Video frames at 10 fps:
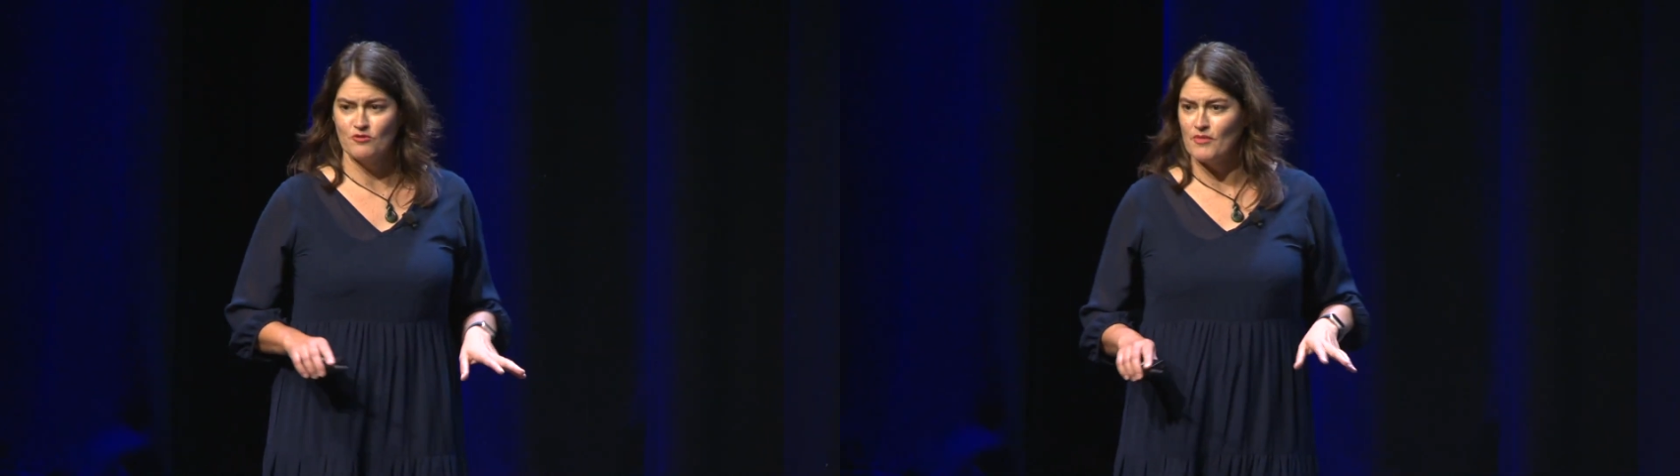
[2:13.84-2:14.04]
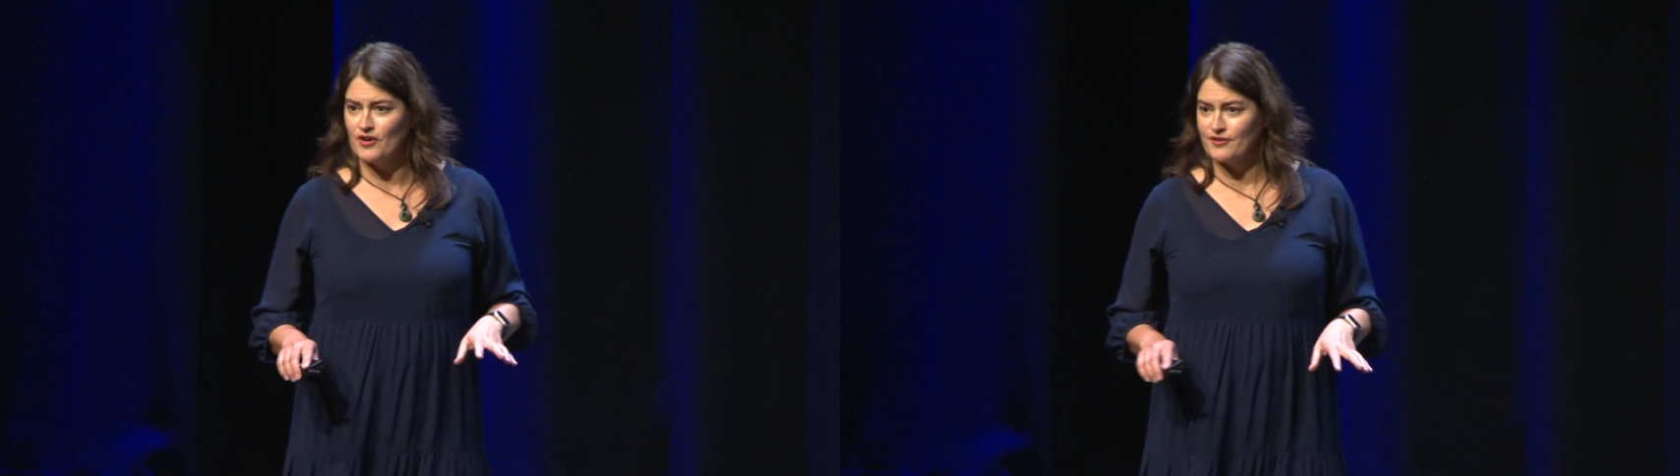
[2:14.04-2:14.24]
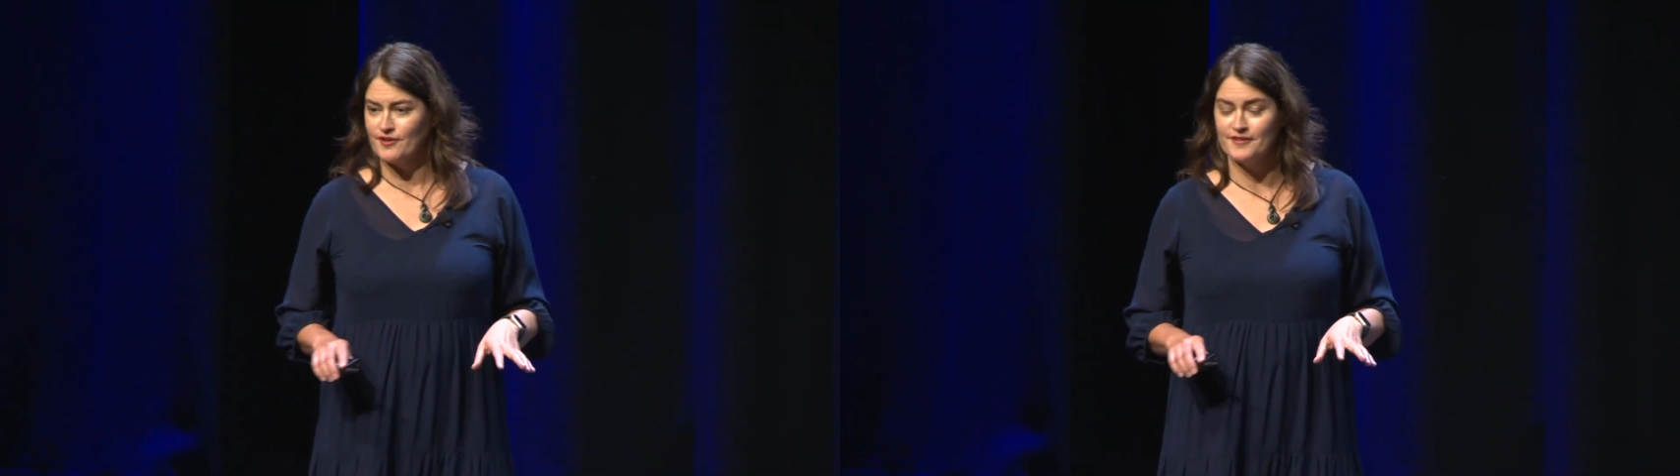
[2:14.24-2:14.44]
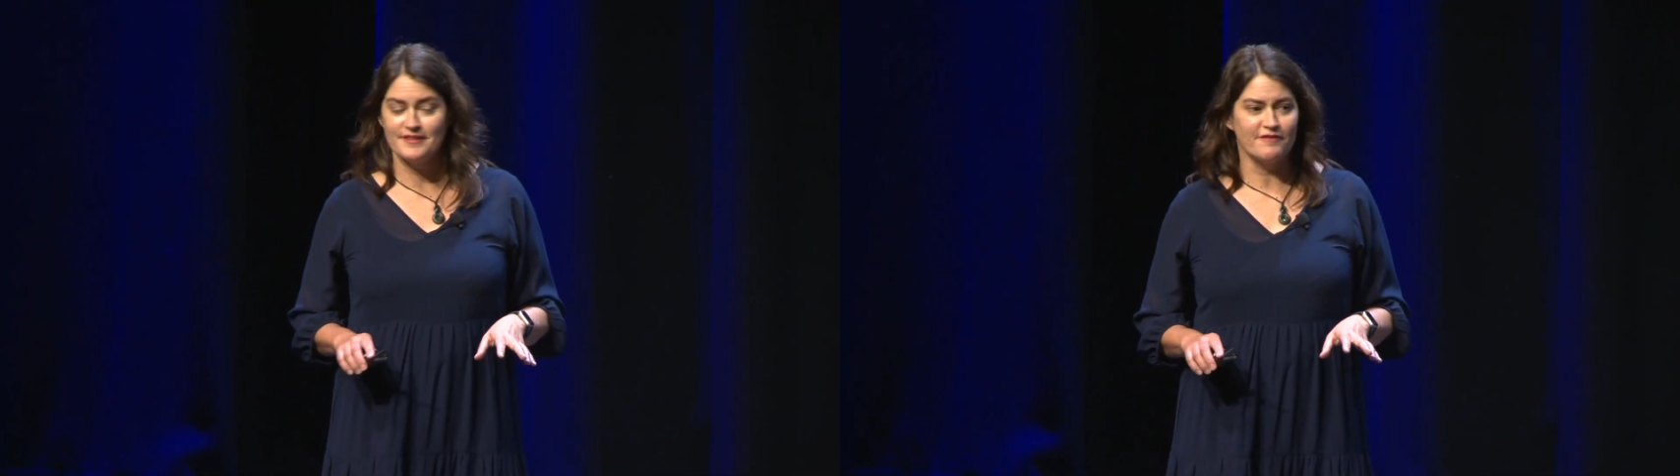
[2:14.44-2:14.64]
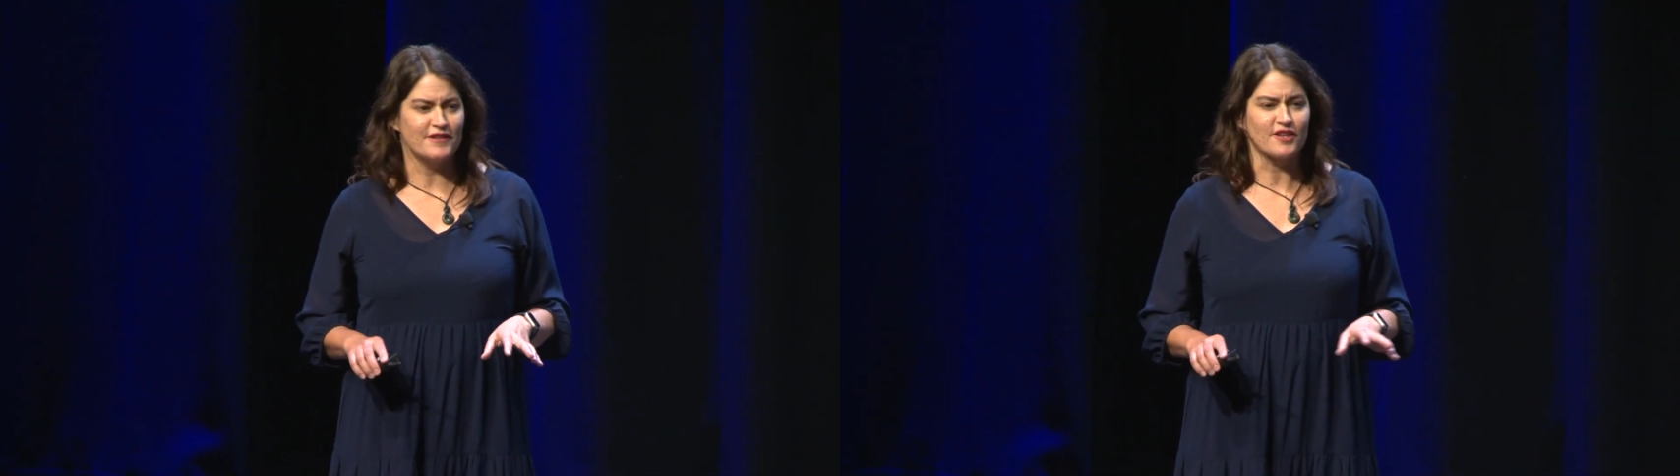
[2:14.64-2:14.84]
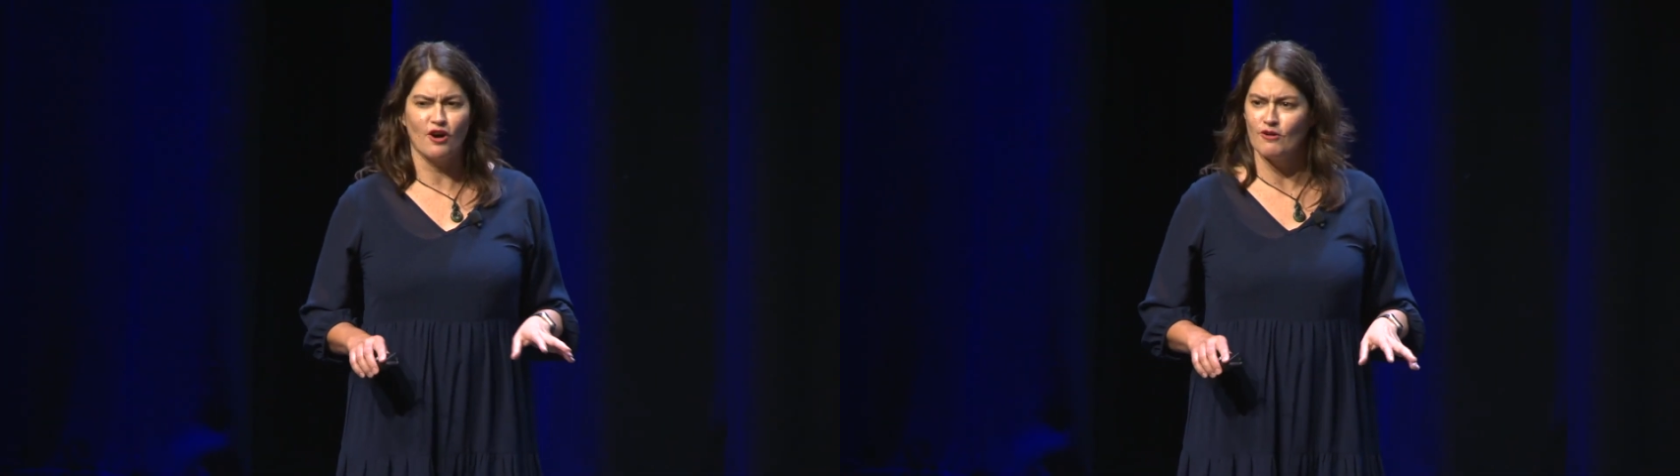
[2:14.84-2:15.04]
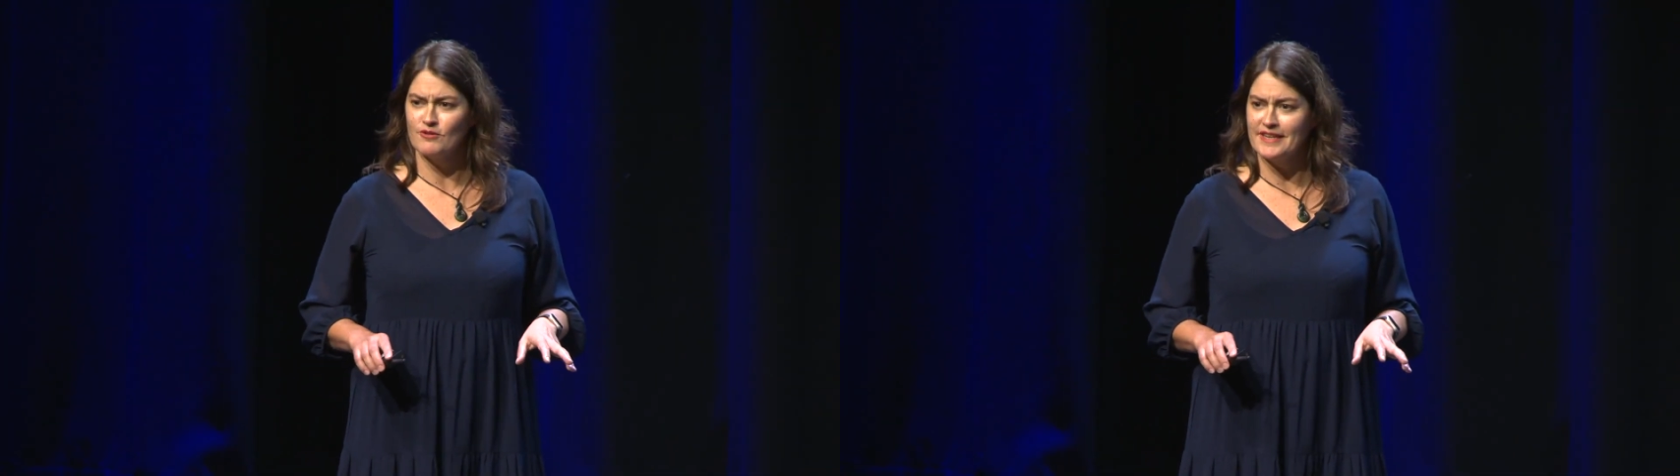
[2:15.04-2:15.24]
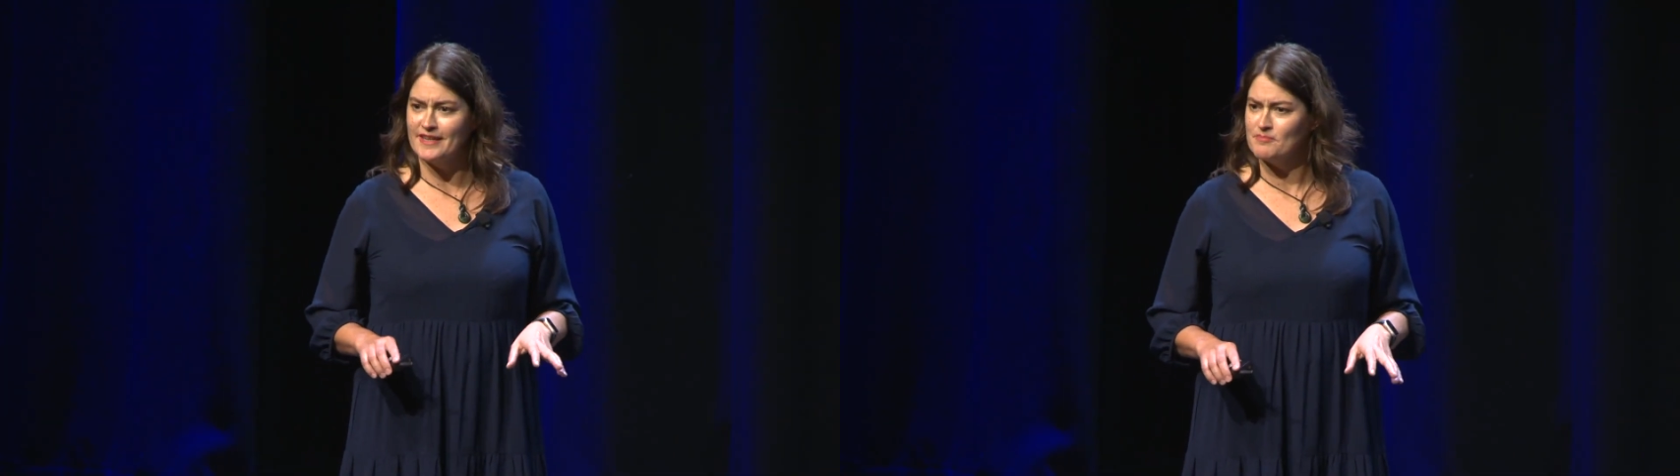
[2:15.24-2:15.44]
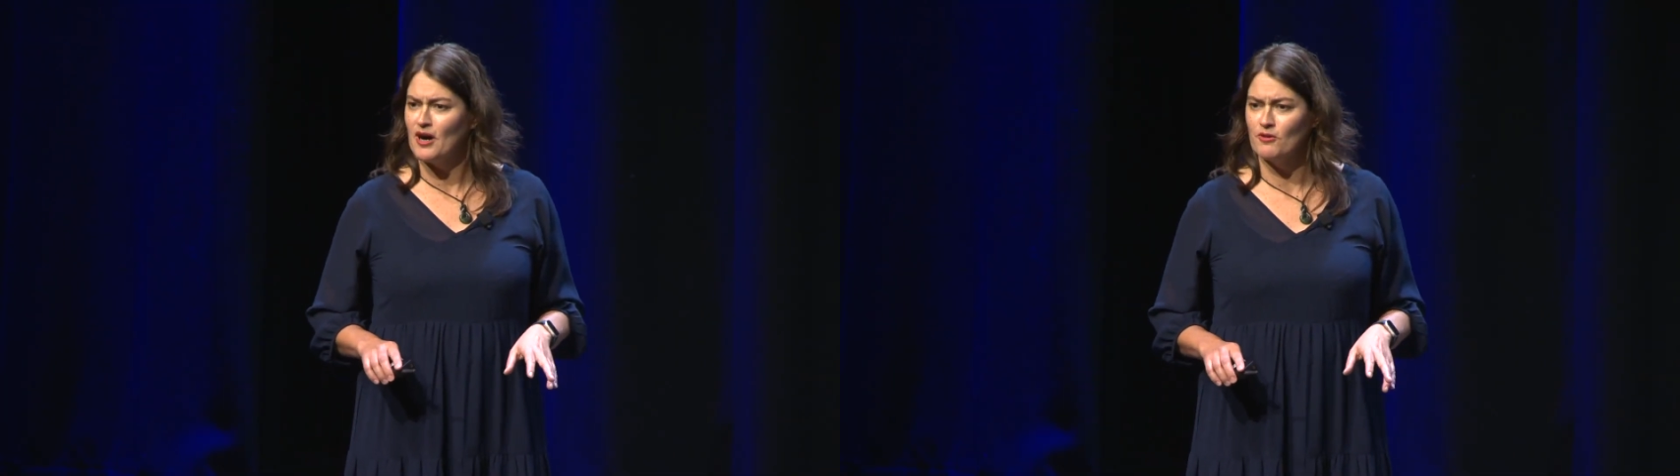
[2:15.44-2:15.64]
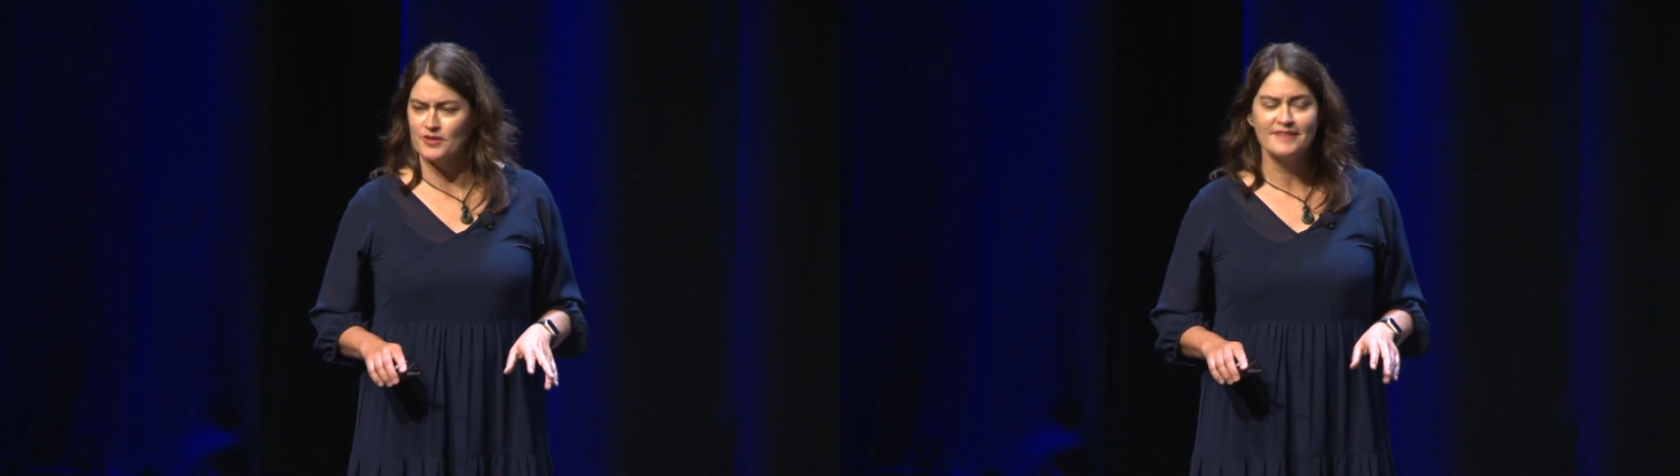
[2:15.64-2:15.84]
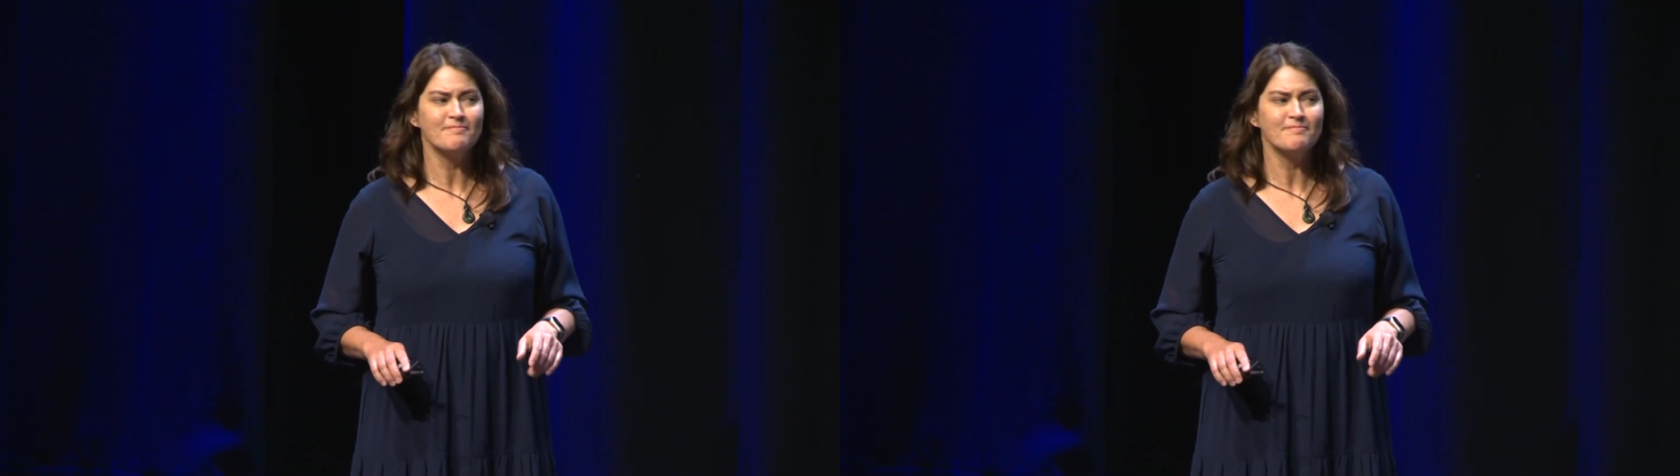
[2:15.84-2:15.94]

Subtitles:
motto, if it's old, let it mould.